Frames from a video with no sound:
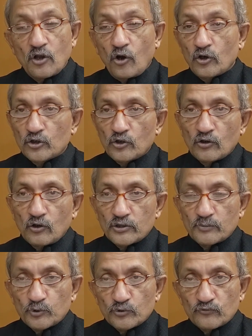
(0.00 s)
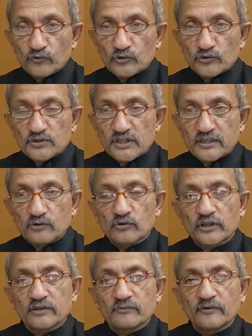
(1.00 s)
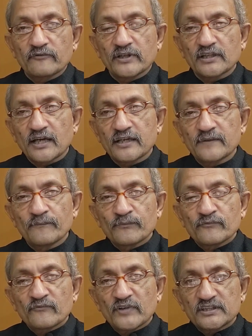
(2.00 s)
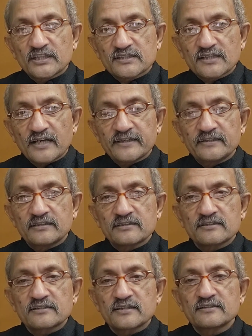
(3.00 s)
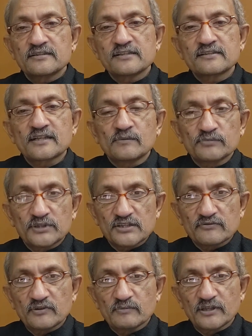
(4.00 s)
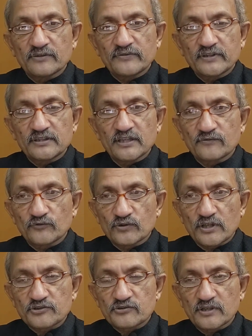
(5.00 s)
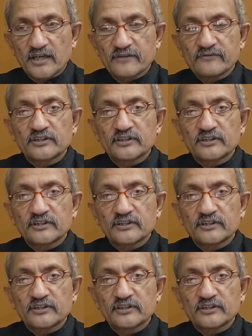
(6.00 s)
or a portfolio saying, okay, when there is high interest rate, these companies will benefit, therefore I should have.